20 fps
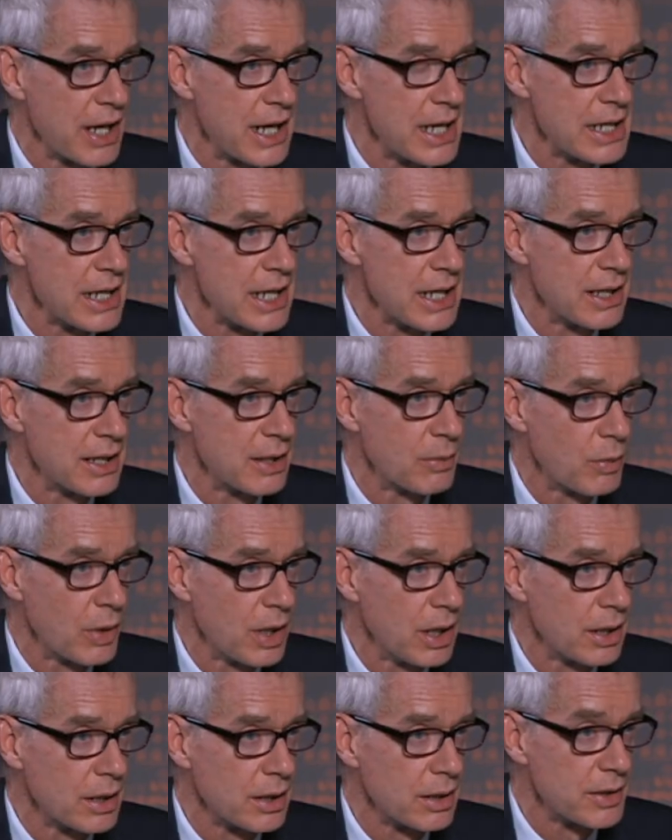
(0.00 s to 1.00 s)
rate in the
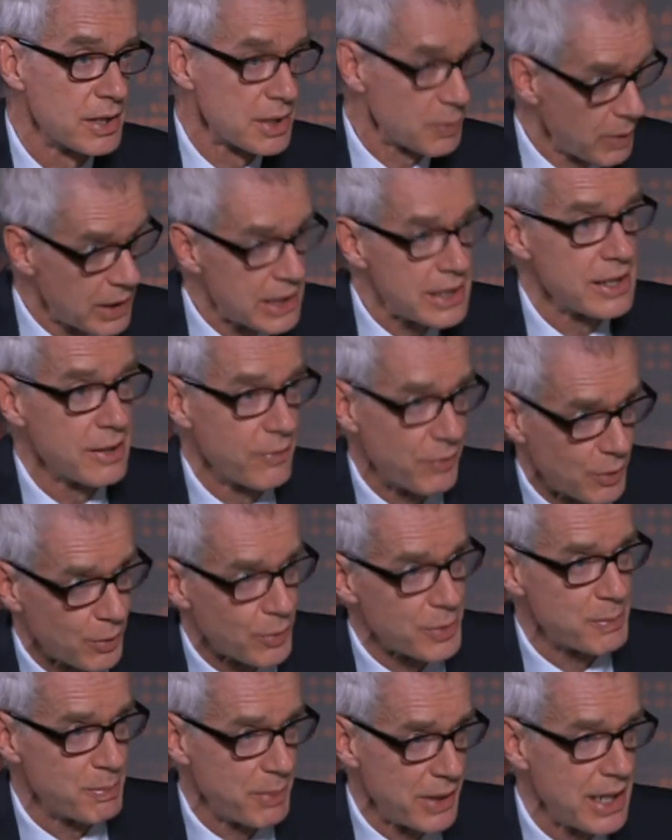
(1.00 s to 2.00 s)
world. Sweden, of
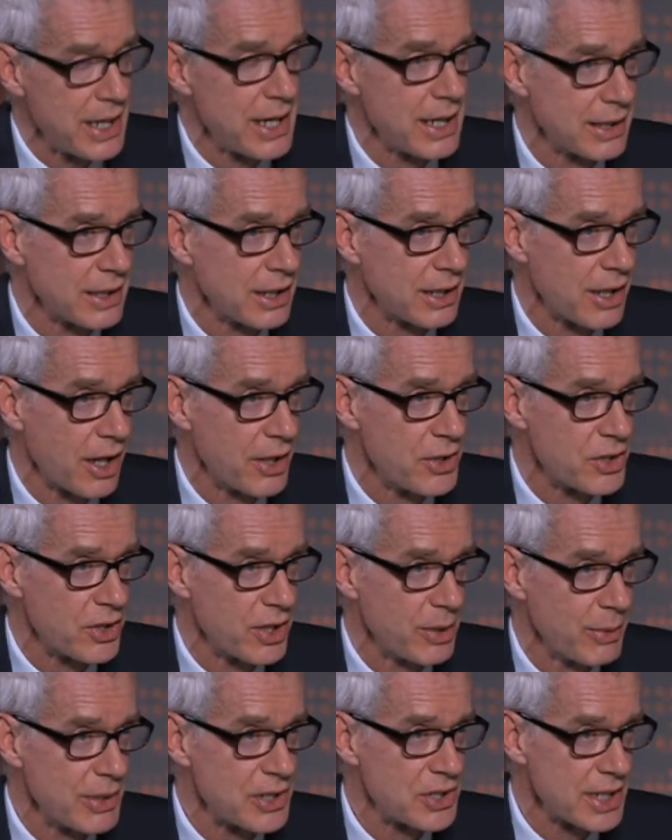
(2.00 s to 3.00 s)
course, being the
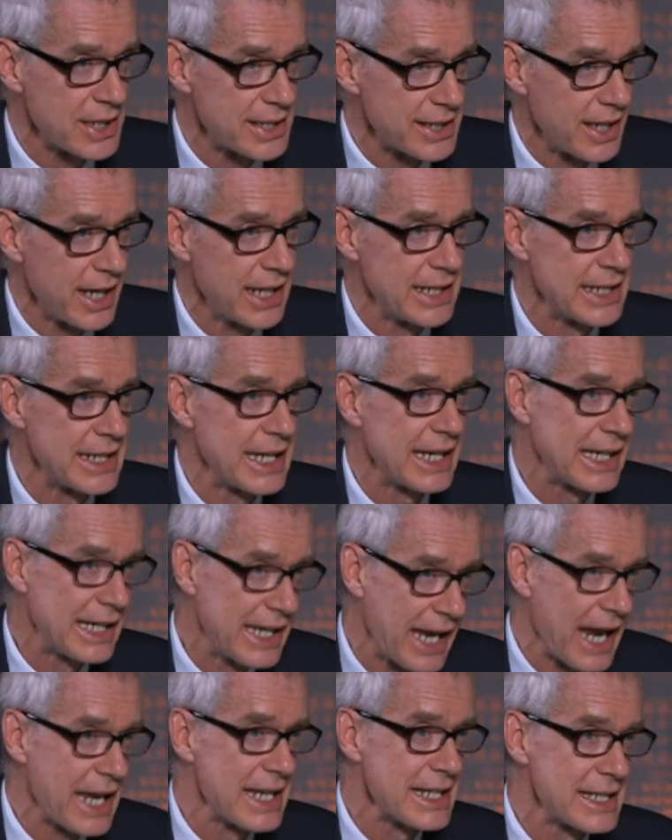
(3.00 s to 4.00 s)
country which decided
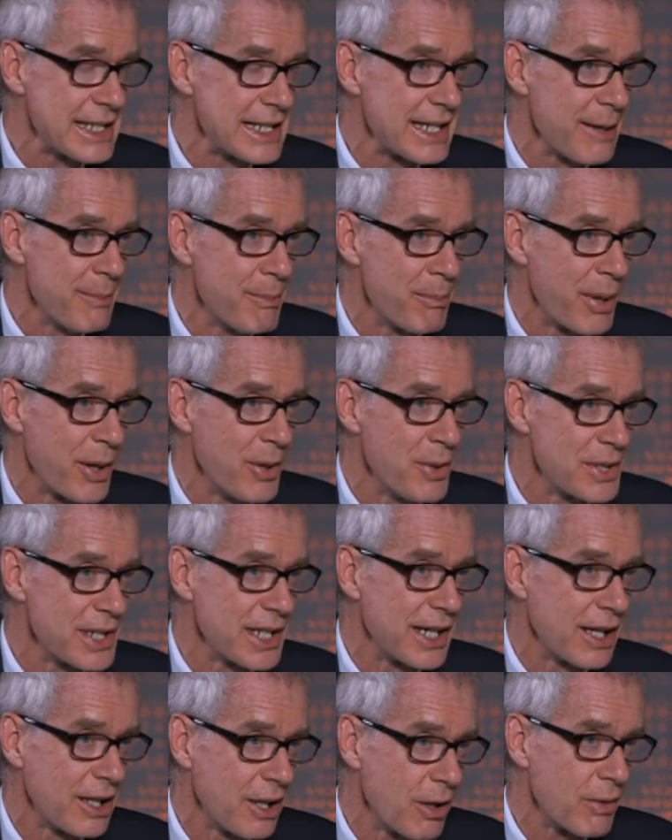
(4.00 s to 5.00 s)
against
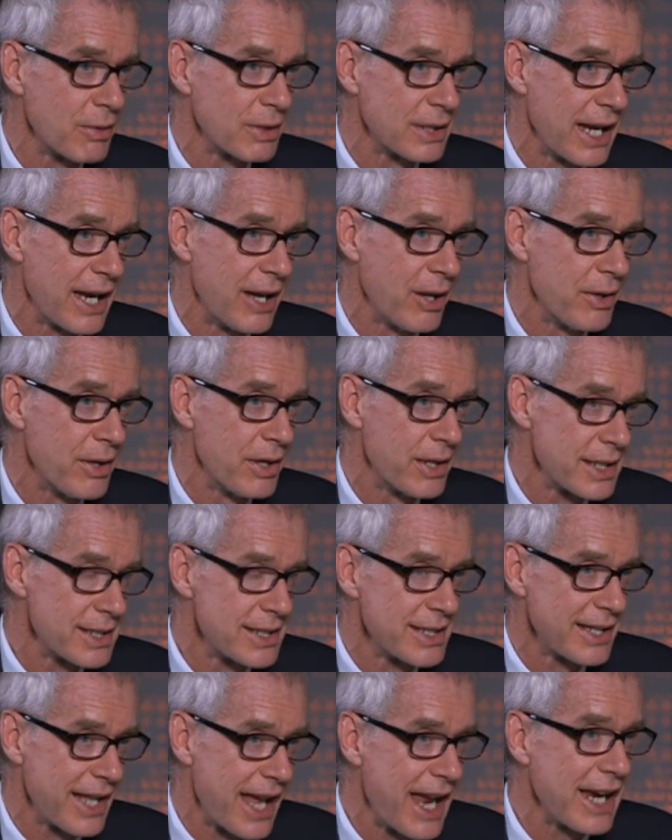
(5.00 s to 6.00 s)
imposing a lockdown.
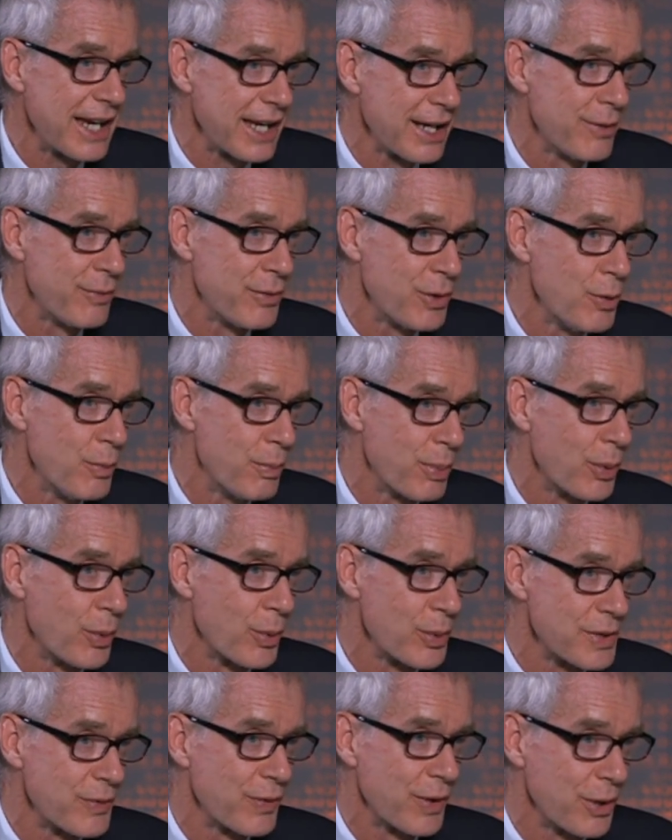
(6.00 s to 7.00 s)
Doesn't that give you
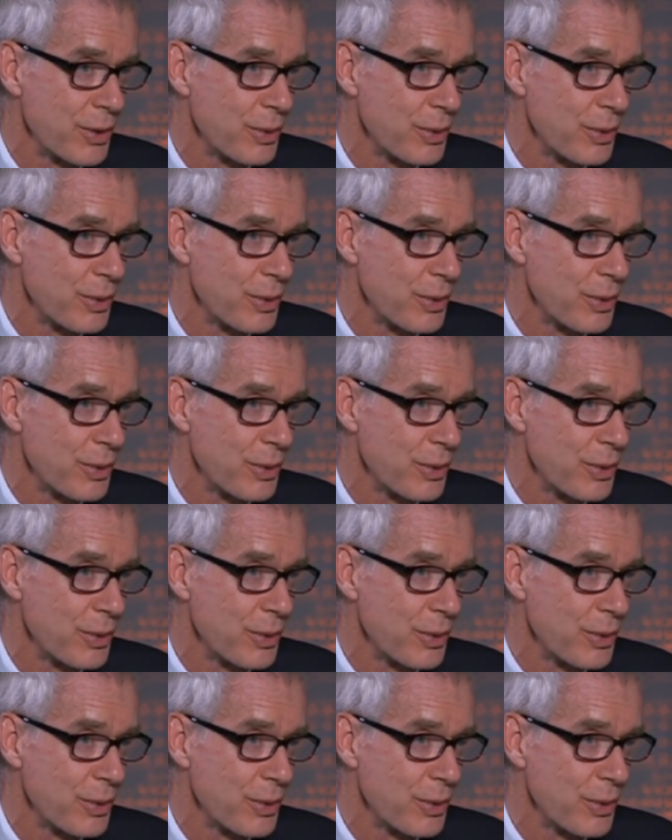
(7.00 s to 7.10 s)
pause for